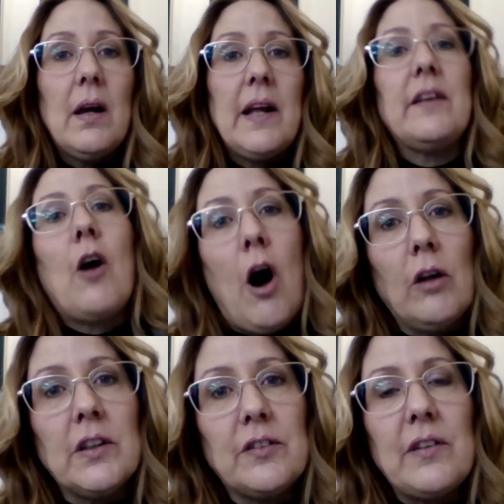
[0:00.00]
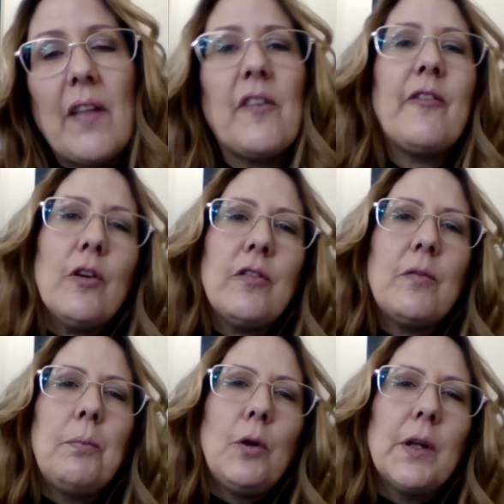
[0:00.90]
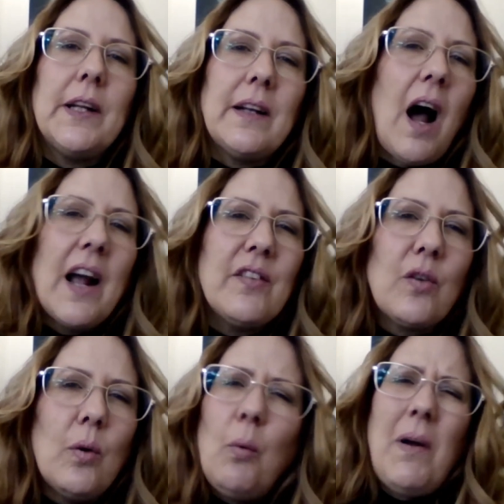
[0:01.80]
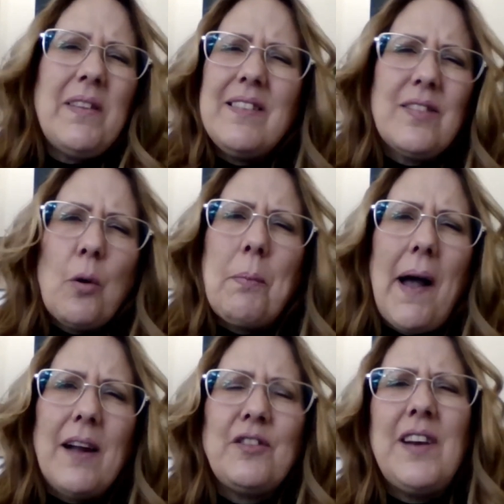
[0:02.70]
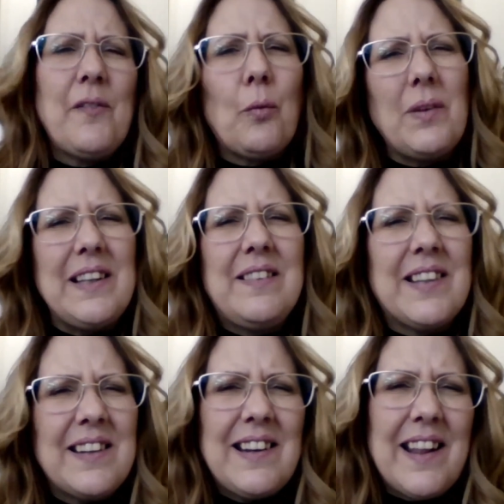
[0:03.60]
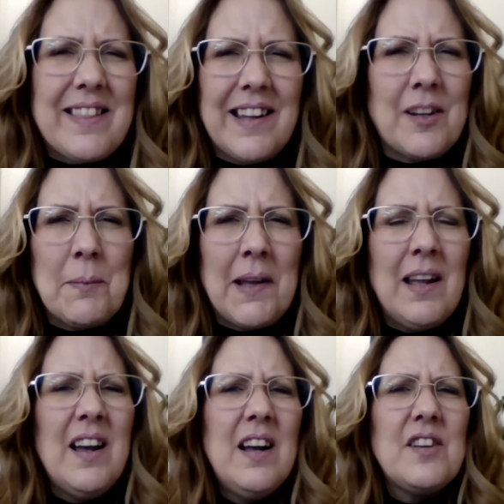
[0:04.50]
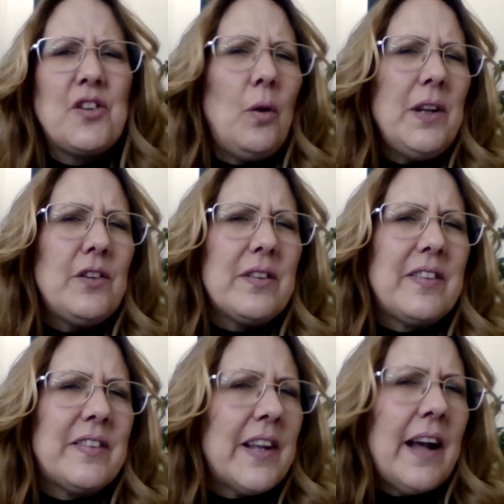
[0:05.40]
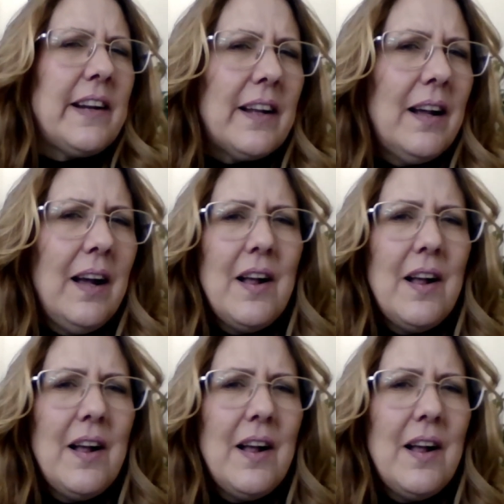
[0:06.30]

in college. Now, the first bully in high school wasn't so bad. She never really did anything to me, she only just said it.